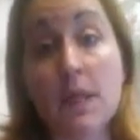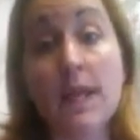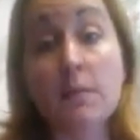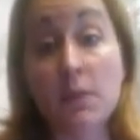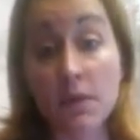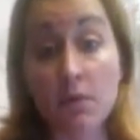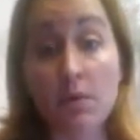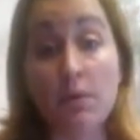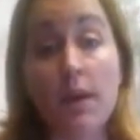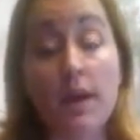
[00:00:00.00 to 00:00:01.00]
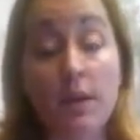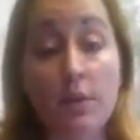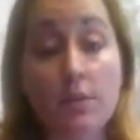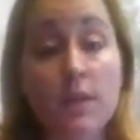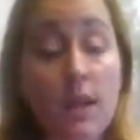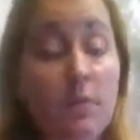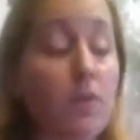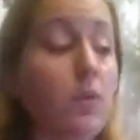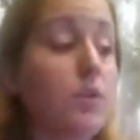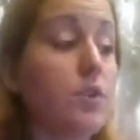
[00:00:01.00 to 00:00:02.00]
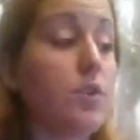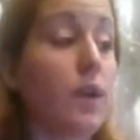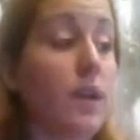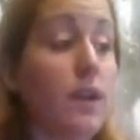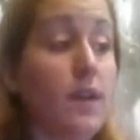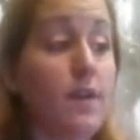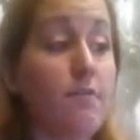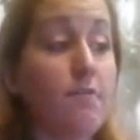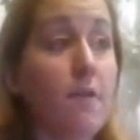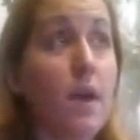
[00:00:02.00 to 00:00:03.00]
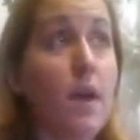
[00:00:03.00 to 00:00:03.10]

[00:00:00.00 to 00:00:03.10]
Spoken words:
Let me know, tap on your screen if